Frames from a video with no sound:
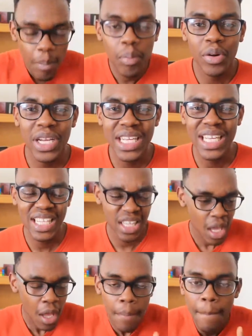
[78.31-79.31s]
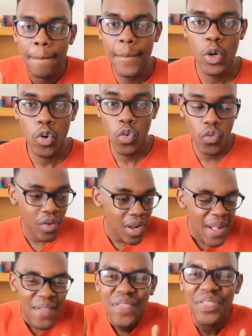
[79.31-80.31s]
Breathe, move,
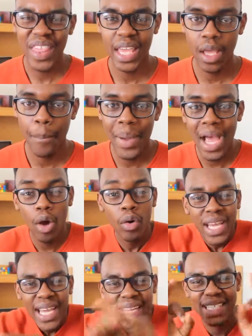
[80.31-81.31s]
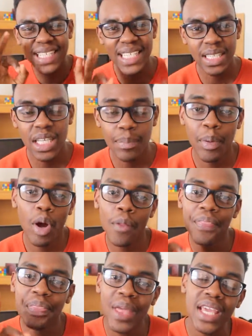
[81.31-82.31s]
think about, and sleep
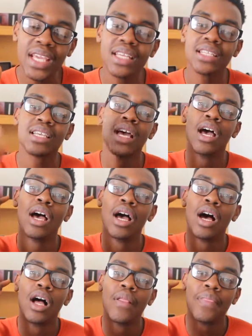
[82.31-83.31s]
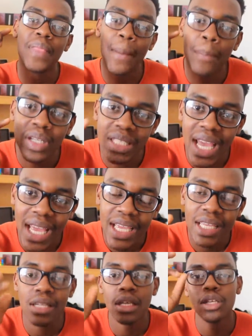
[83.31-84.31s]
on things that
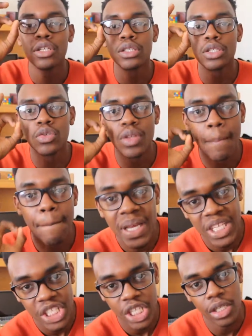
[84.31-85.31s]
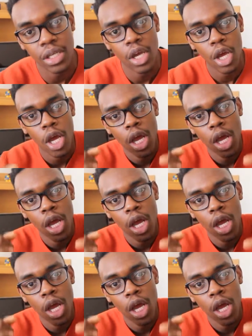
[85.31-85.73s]
pertain to the mission.